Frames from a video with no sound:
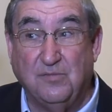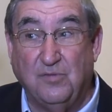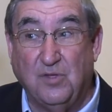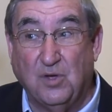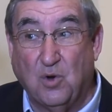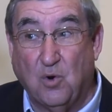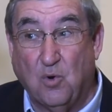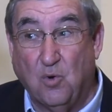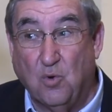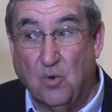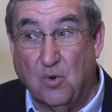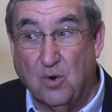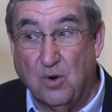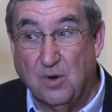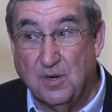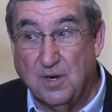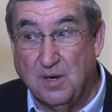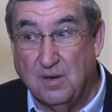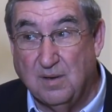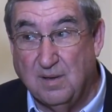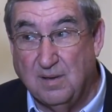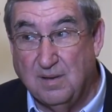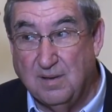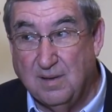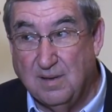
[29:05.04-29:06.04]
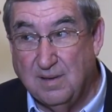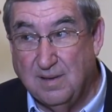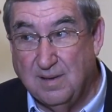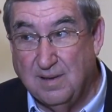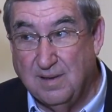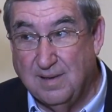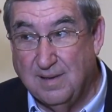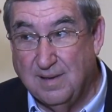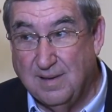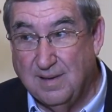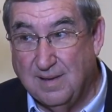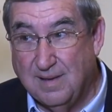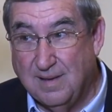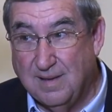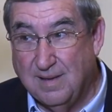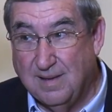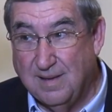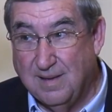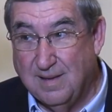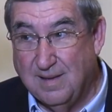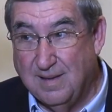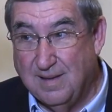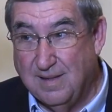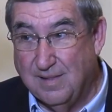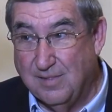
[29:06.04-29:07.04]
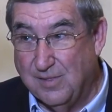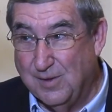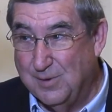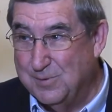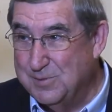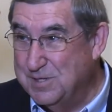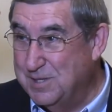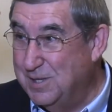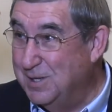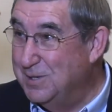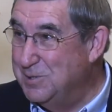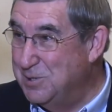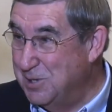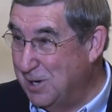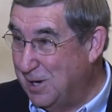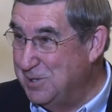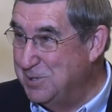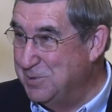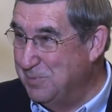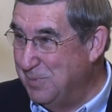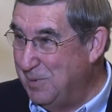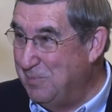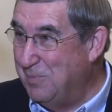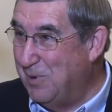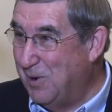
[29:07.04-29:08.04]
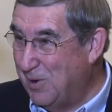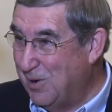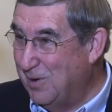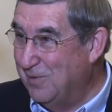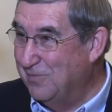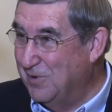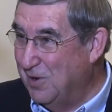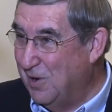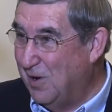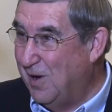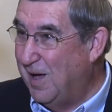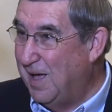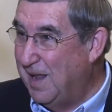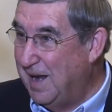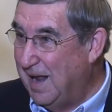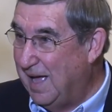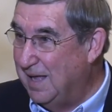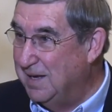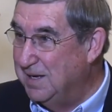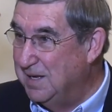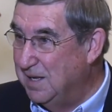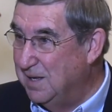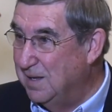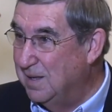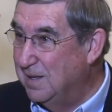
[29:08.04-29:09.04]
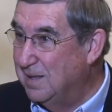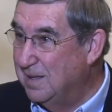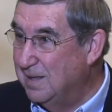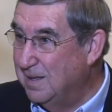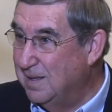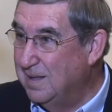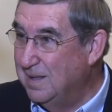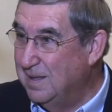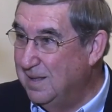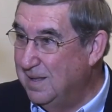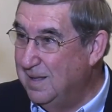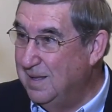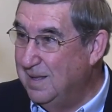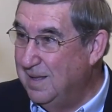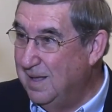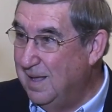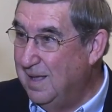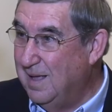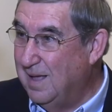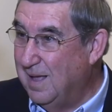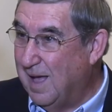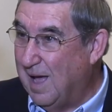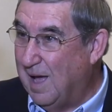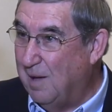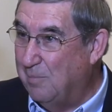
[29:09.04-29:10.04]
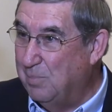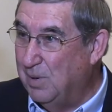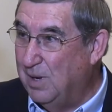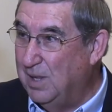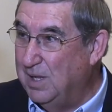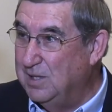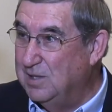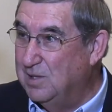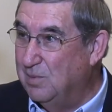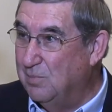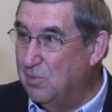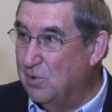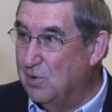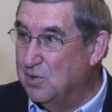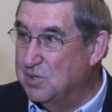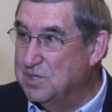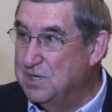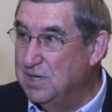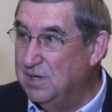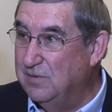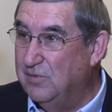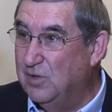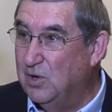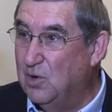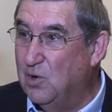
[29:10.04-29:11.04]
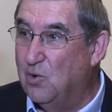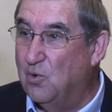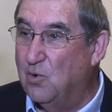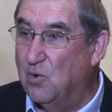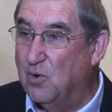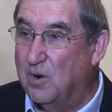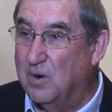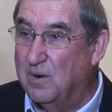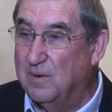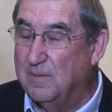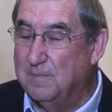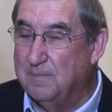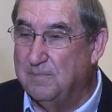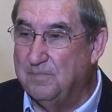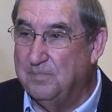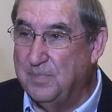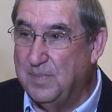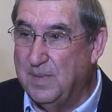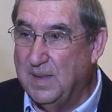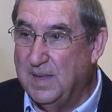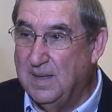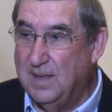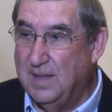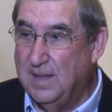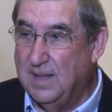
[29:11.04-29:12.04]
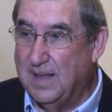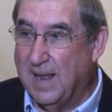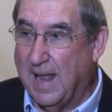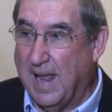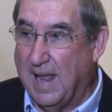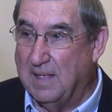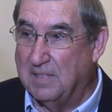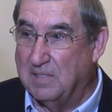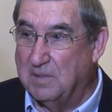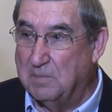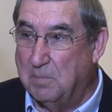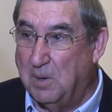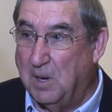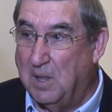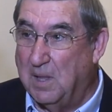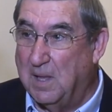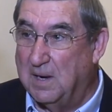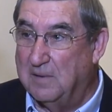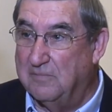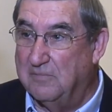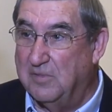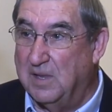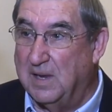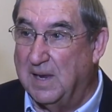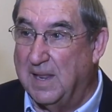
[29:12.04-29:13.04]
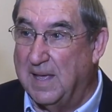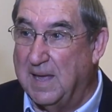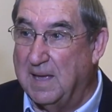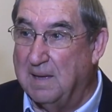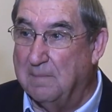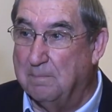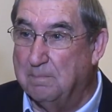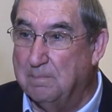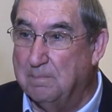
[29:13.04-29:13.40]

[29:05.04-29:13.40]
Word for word: of the court. There's the judgment bar of God idea. I plead the mercy of the court and the blood of the Lamb.